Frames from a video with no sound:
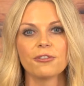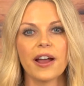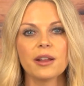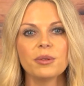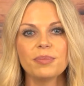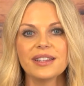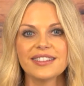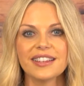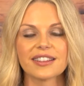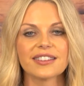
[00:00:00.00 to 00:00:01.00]
vitamin
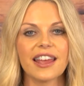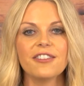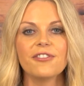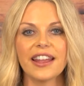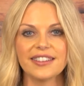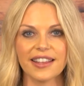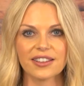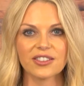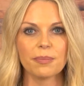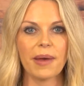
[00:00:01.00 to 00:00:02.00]
B6, and
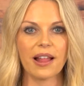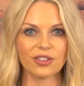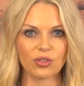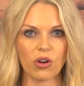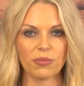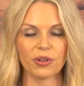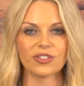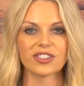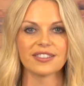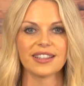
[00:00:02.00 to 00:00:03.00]
Vitex to balance
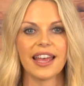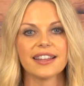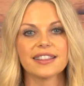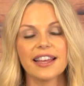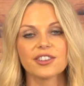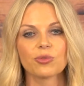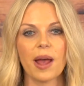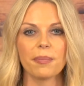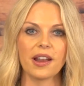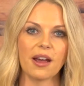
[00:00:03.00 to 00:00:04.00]
hormones. Let's
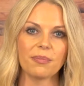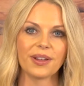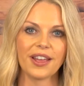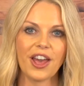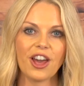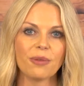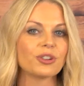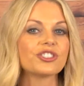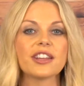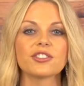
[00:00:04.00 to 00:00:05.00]
wrap it up.
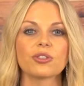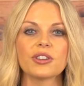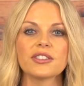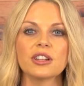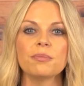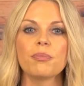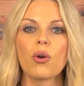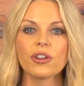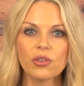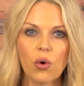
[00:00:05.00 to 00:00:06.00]
Progesterone is an
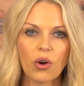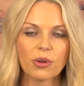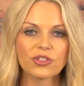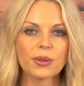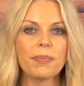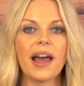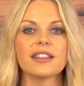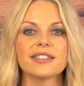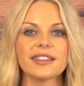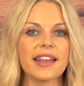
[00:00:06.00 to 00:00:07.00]
important hormone to
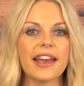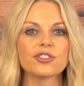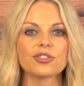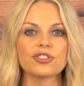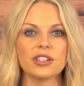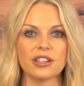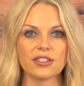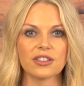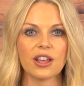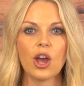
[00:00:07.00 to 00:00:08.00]
balance as estrogen
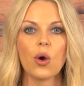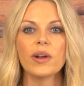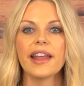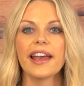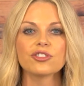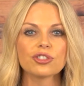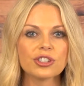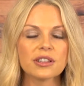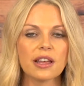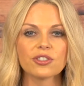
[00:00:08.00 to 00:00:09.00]
is. When
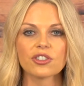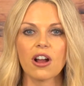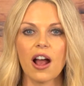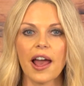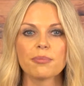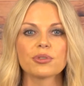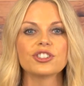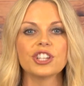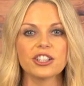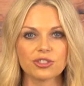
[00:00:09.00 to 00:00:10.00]
estrogen levels are high,
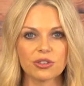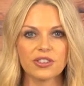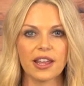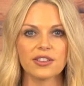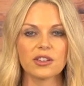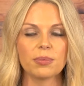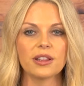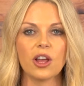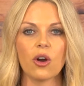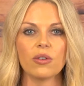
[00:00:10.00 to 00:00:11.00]
progesterone tends to be
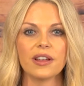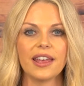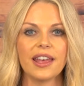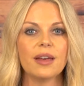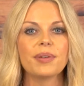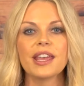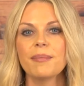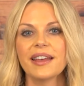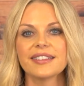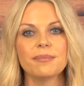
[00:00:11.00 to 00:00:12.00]
low.
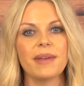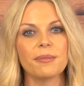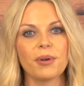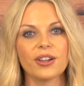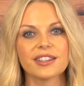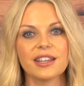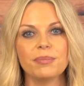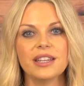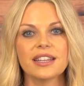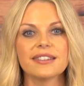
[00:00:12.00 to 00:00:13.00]
PMS and menopause can
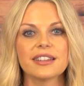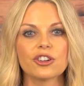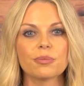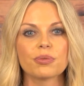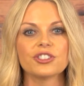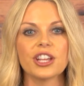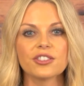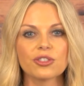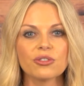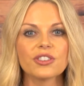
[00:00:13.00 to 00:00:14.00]
be considered
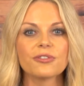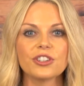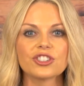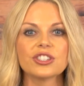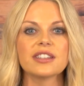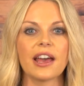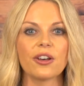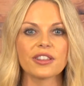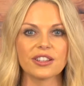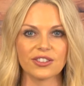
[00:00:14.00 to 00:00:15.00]
progesterone-deficient
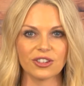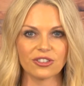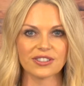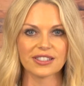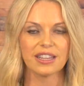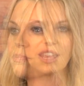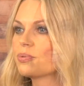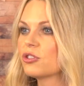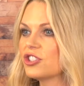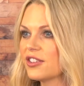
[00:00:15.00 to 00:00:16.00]
health concerns.
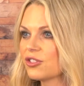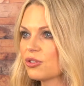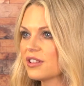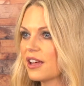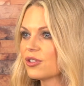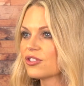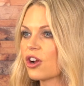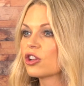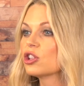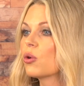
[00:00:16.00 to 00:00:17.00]
Progesterone levels
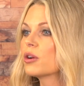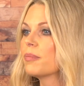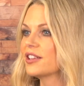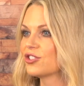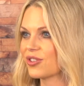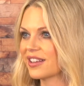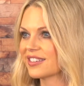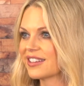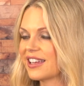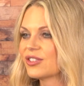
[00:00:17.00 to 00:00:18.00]
are lowered by stress,
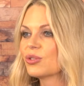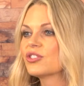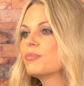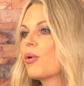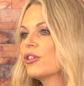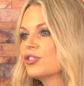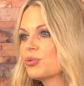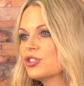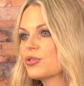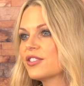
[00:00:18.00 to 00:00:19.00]
so it's important
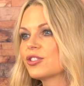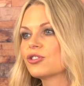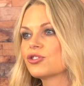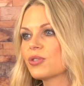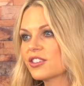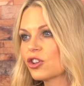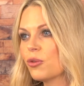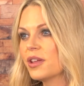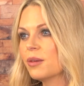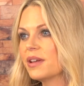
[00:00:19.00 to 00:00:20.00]
to address your stress
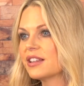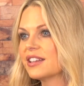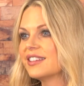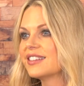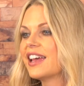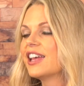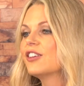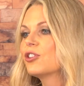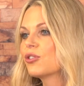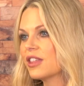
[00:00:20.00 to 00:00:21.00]
coping abilities
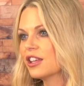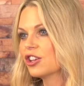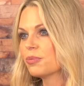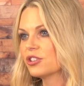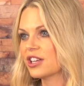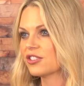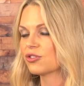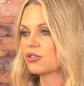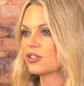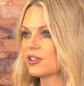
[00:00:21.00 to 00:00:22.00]
if you think your
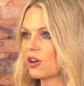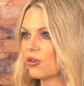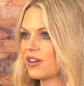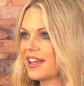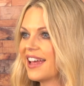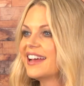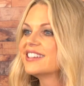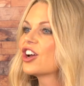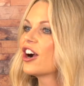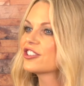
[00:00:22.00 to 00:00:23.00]
progesterone is low.
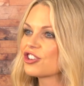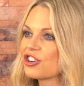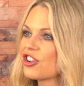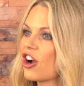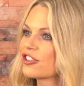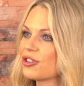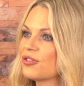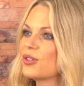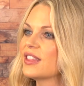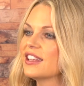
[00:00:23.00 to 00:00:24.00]
Talk to your doctor if
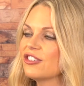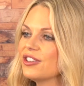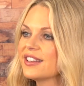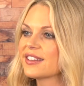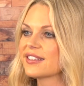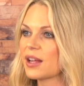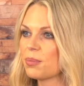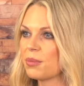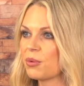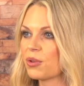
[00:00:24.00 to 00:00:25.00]
you think you need to
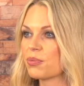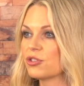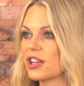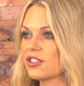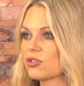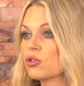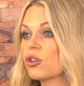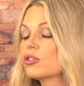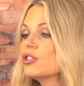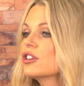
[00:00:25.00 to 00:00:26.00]
supplement with progesterone
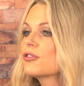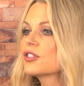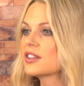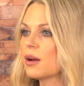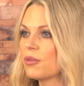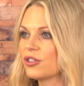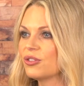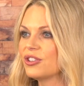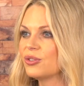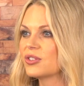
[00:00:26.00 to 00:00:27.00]
or look for someone
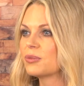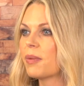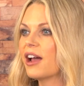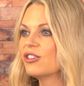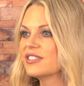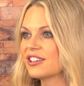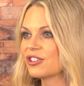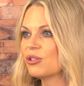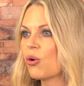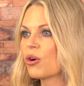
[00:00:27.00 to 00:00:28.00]
who uses
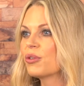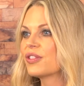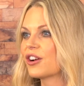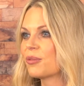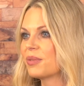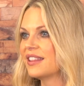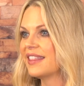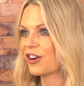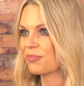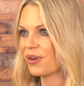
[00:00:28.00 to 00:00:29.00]
bioidentical hormone therapy in
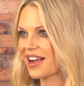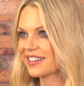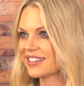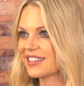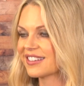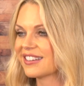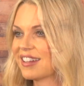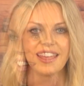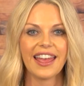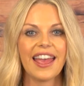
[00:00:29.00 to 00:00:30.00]
their practice.
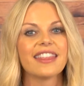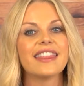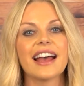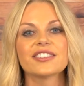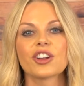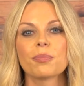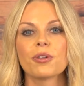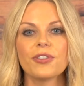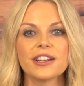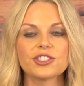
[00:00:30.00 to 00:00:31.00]
That's our
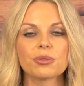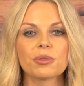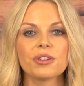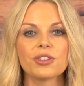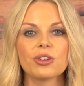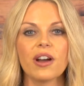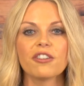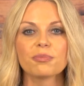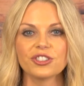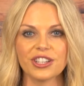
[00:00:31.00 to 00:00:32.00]
professional review
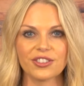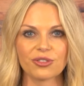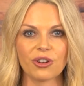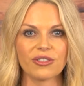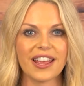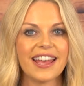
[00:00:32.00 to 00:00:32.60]
of progesterone.